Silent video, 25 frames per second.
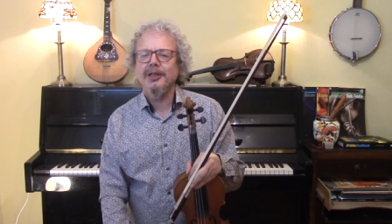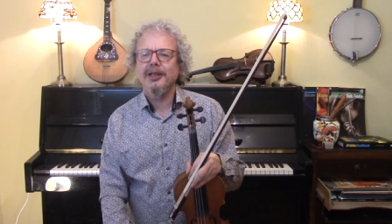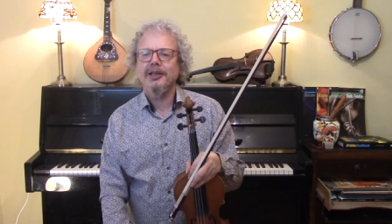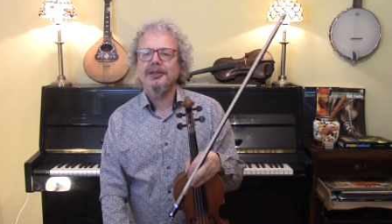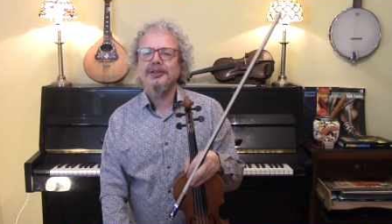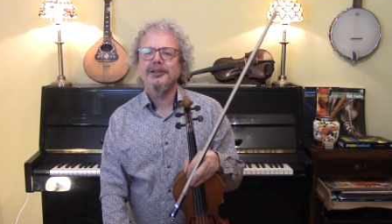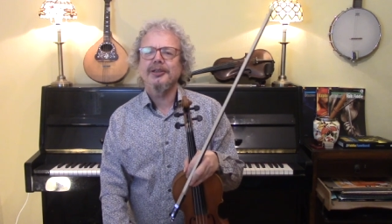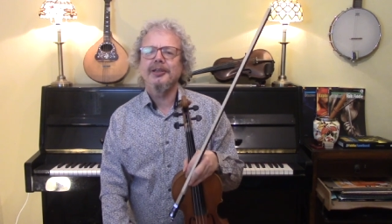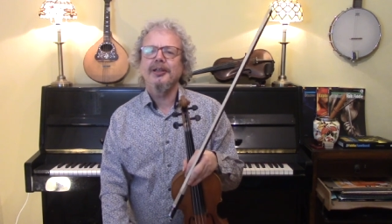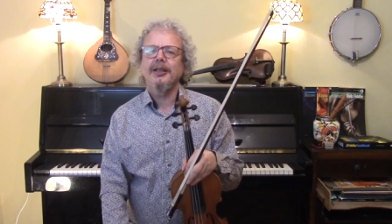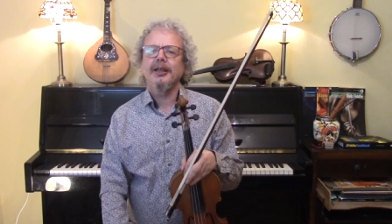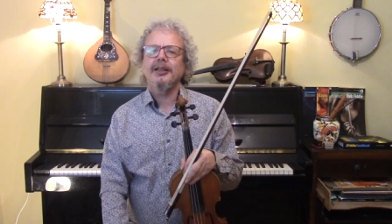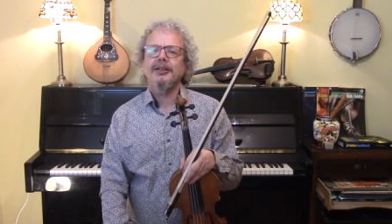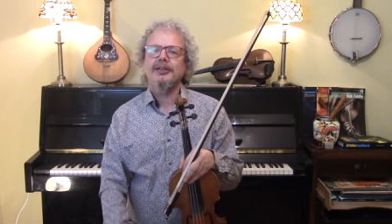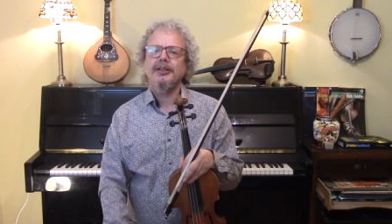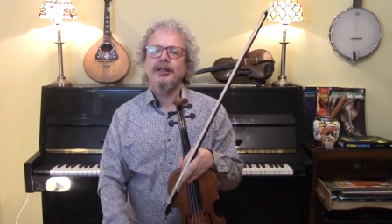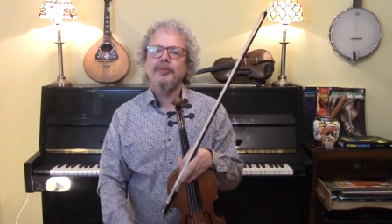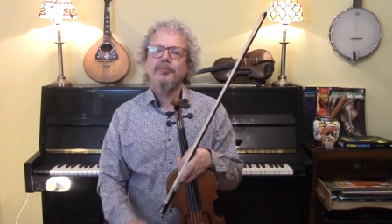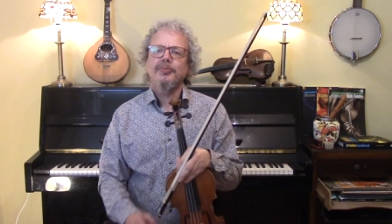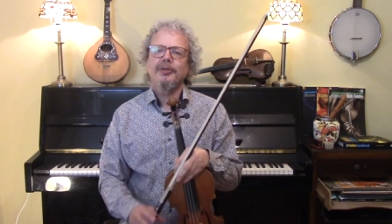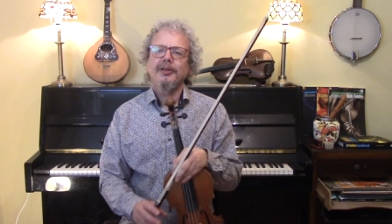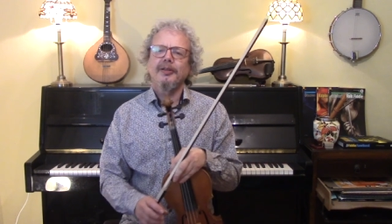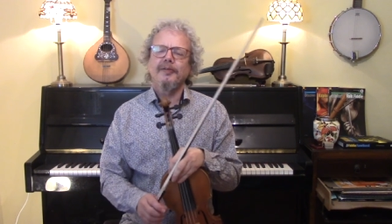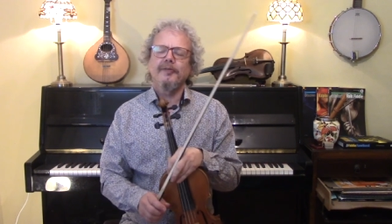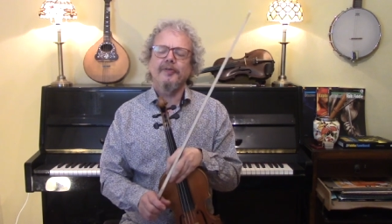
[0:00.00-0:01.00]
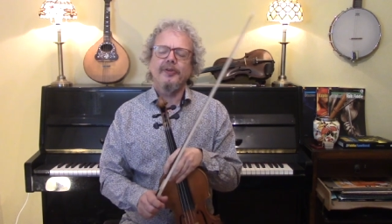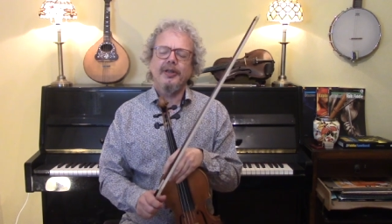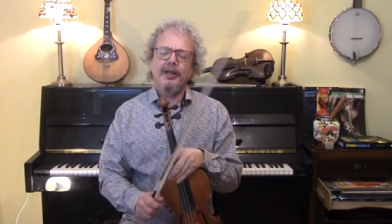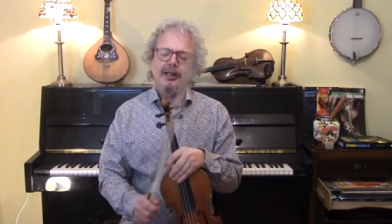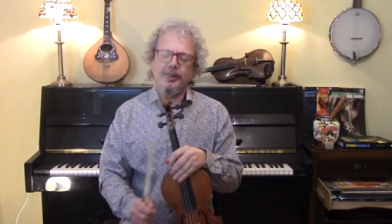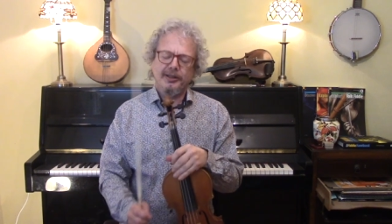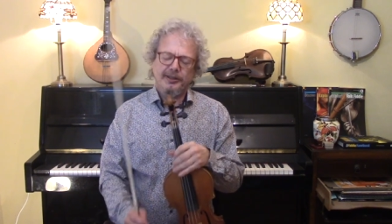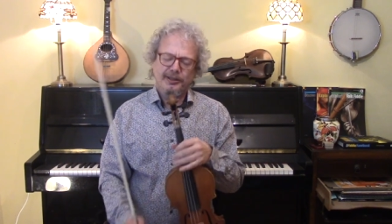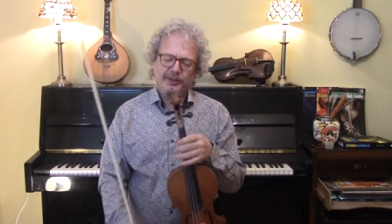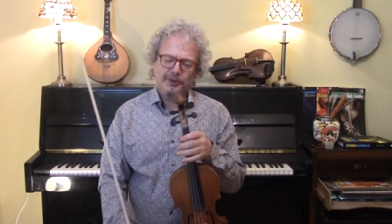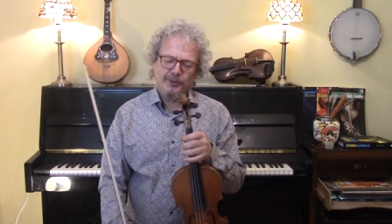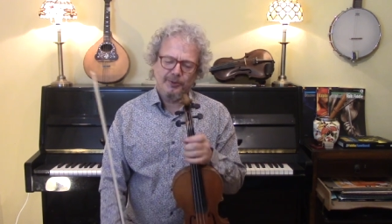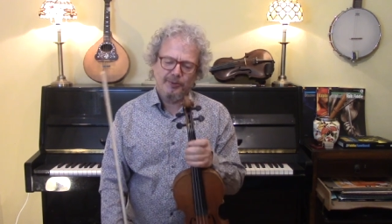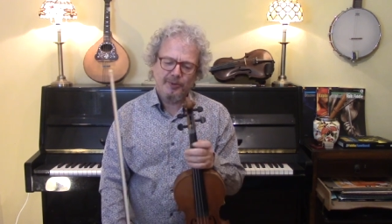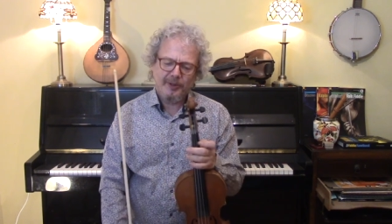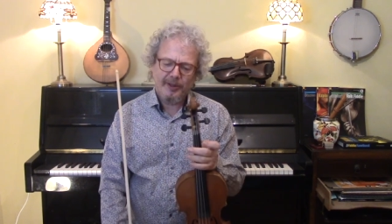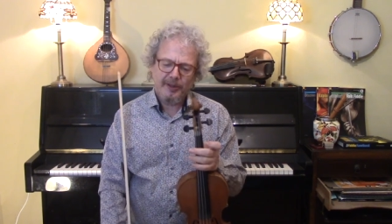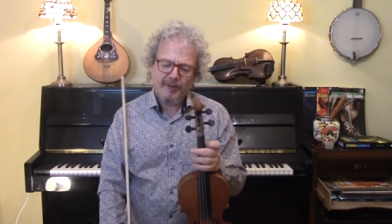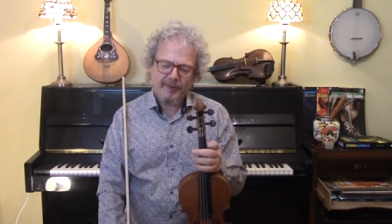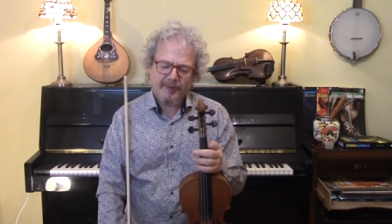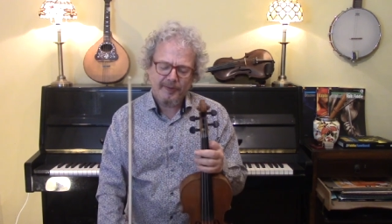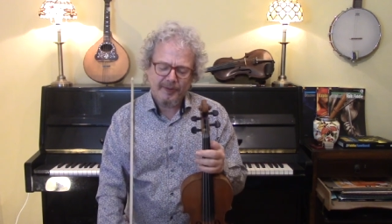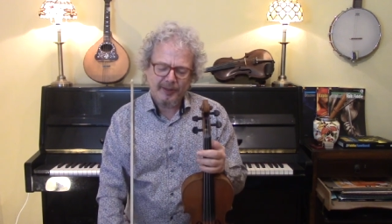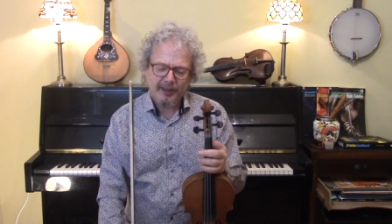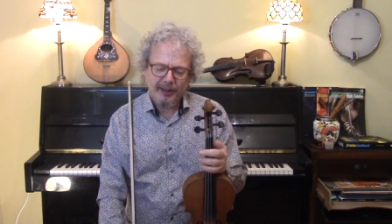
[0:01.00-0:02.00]
get an example of that,
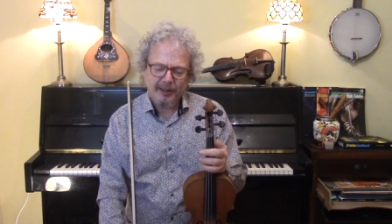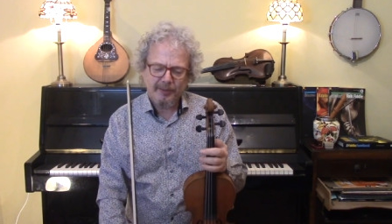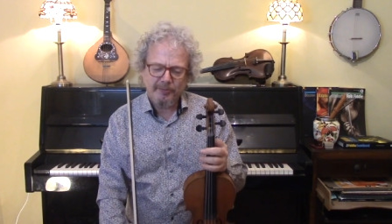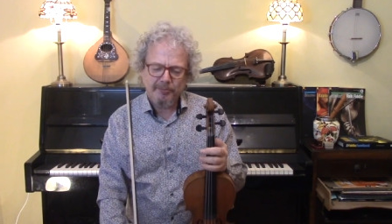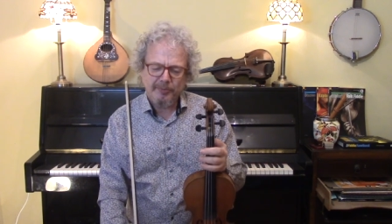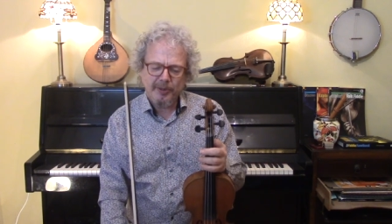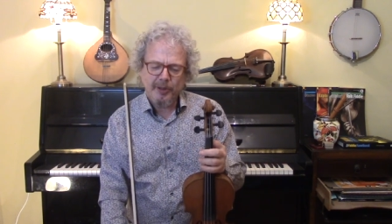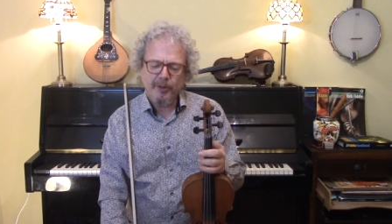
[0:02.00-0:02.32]
with uh,